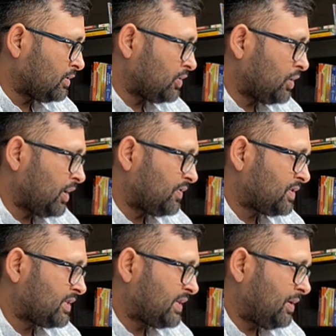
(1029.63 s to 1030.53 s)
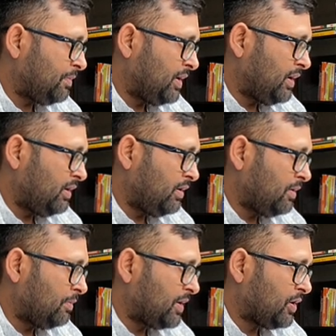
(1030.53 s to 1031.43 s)
So you have same mean,
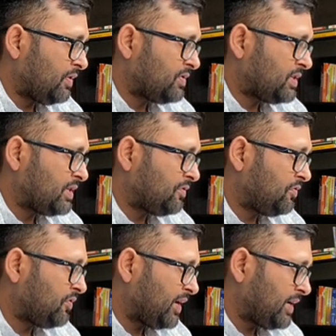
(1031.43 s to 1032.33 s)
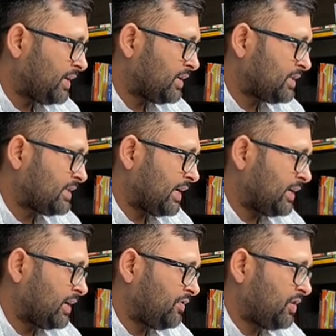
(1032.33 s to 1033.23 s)
but you have different
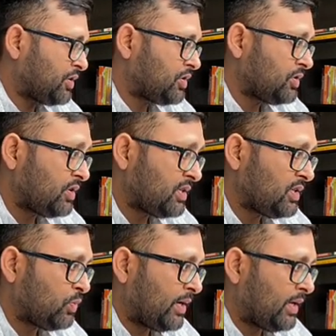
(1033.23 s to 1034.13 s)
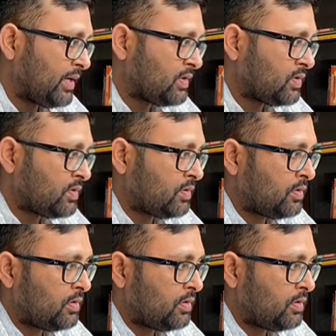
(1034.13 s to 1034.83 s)
standard deviations. So this is one case.